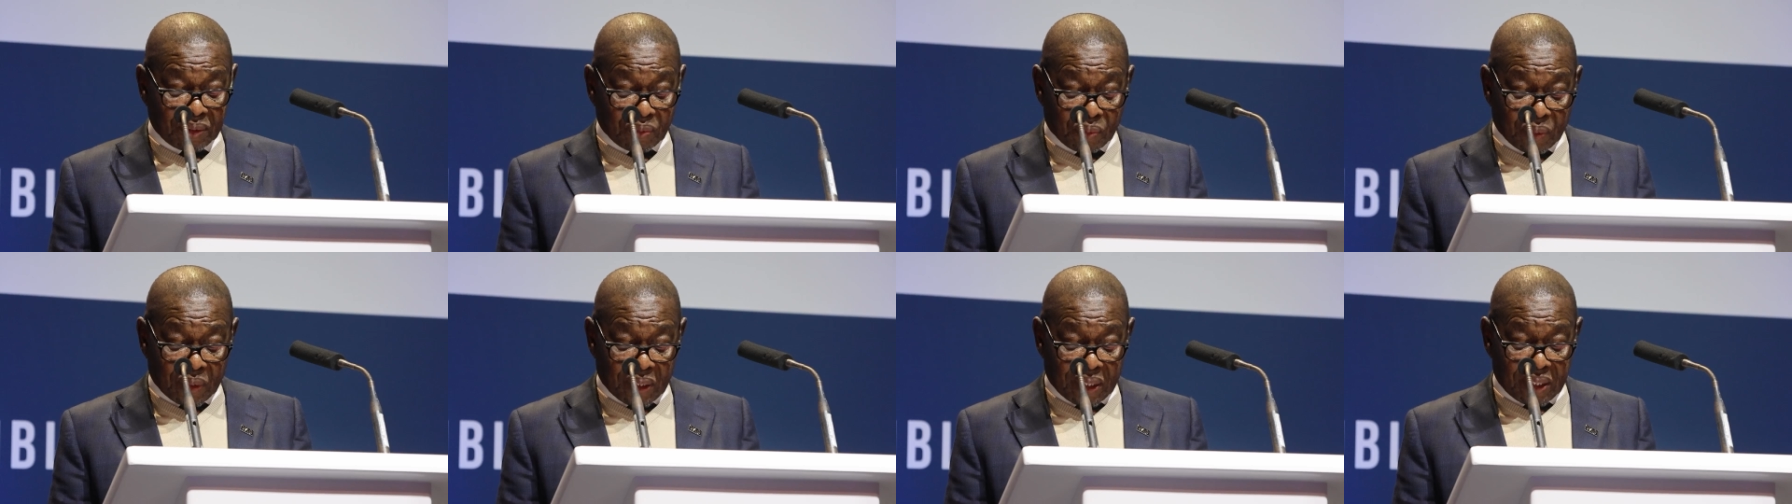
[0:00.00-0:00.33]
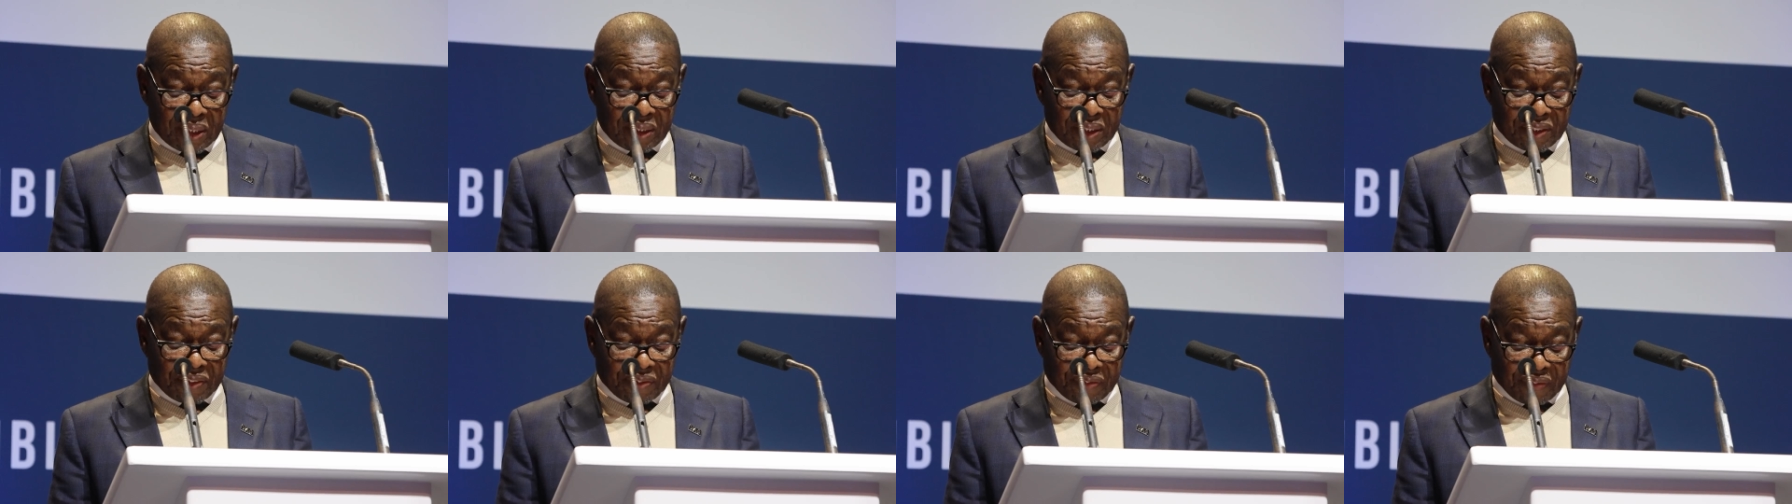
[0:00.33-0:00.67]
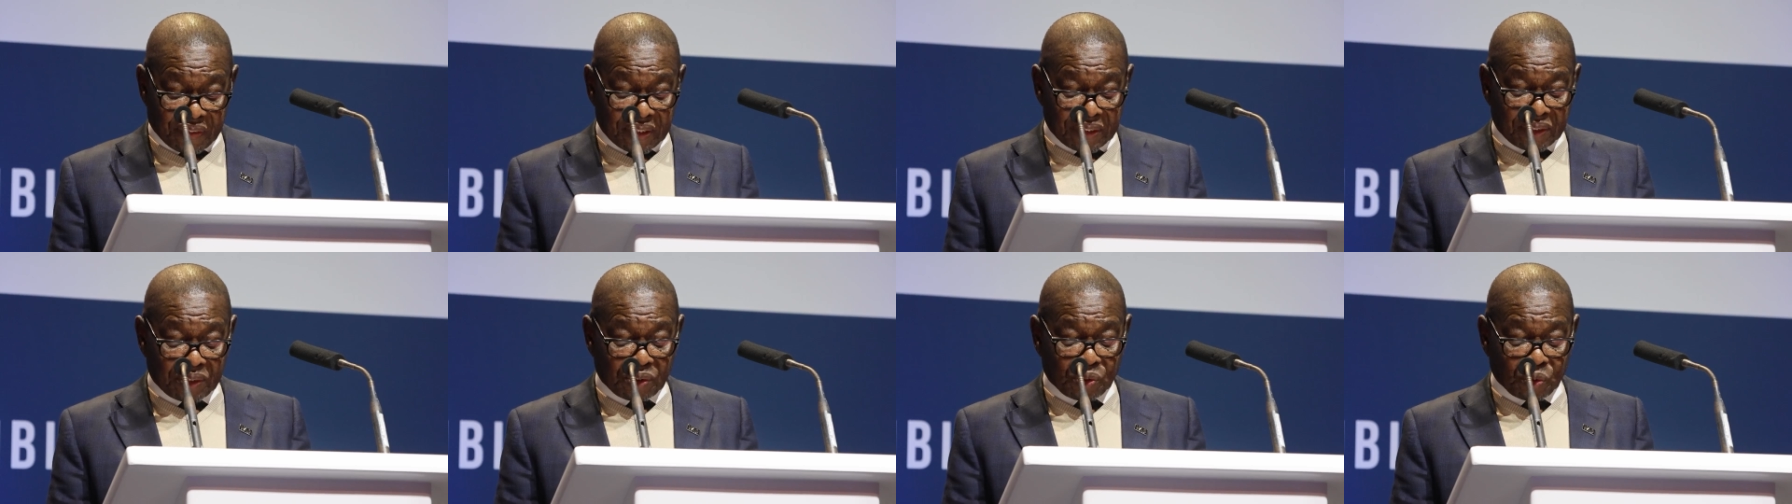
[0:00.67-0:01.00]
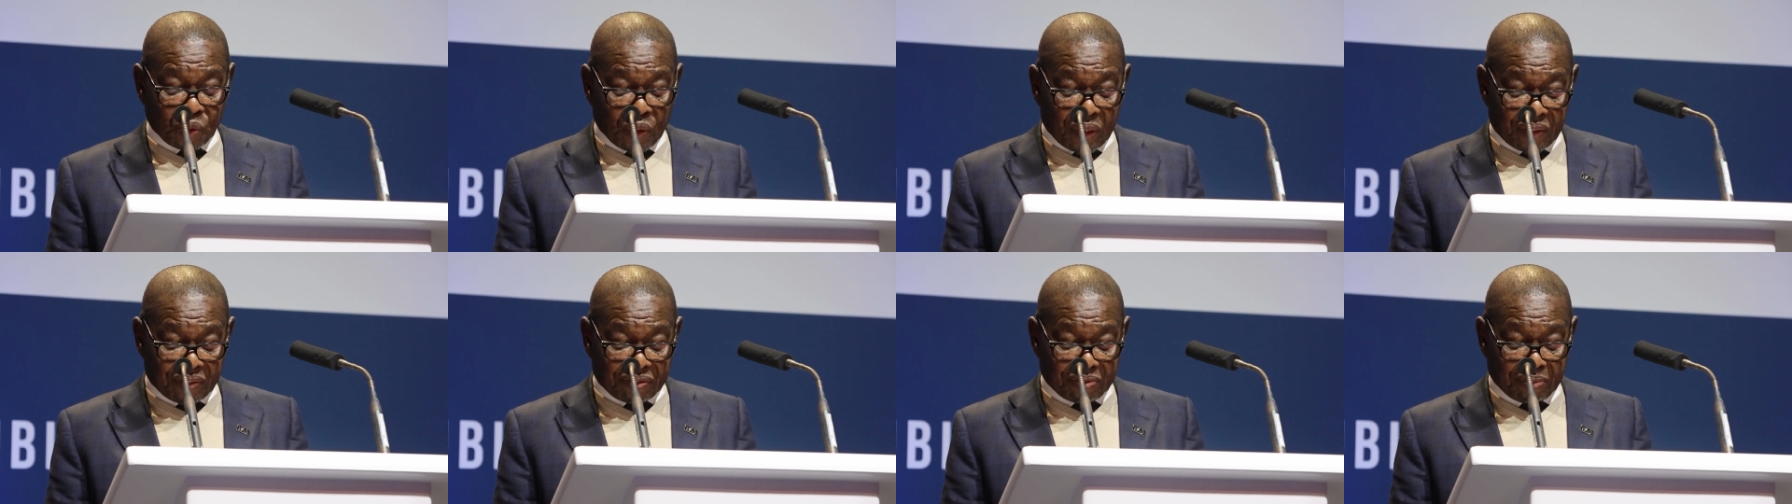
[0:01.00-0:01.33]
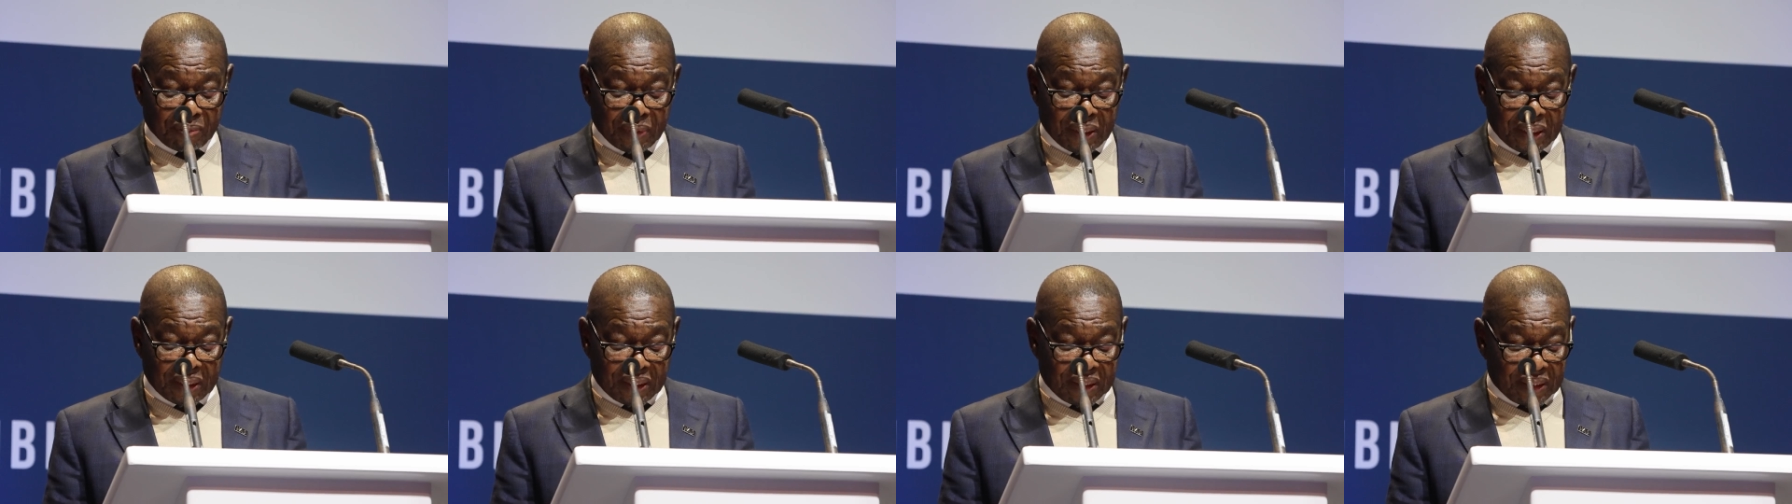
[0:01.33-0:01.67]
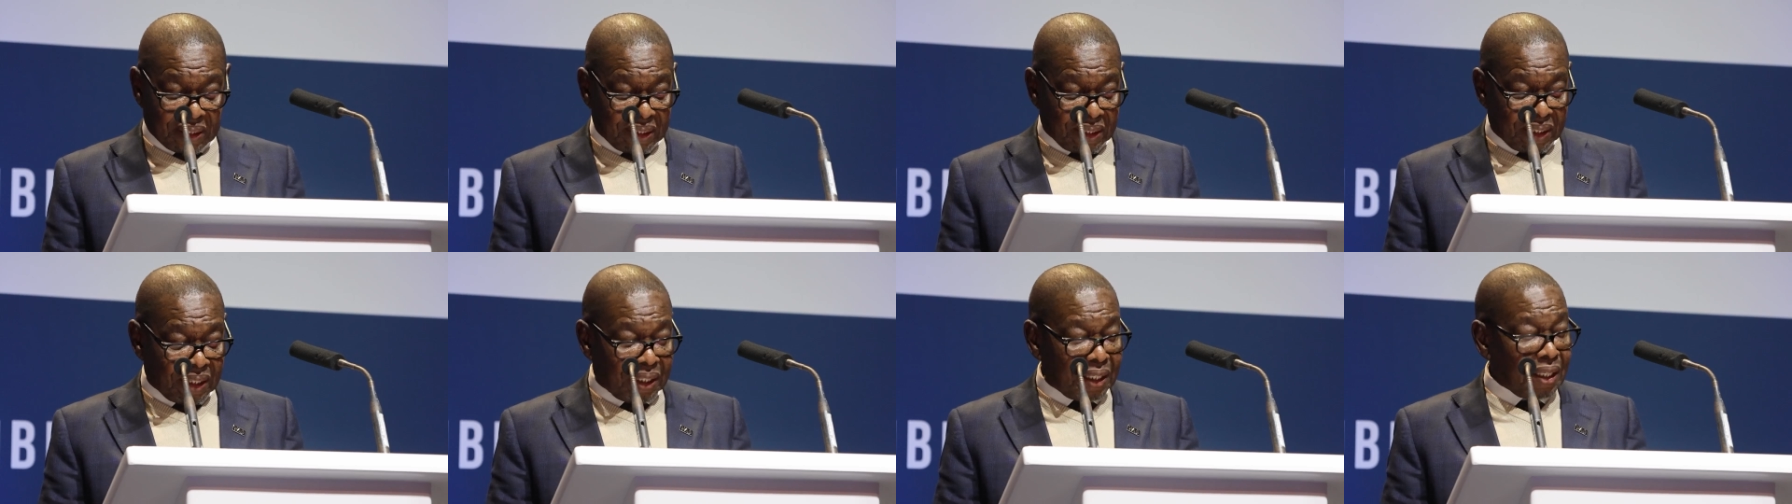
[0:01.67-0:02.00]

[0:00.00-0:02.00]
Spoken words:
the world's first 12-month,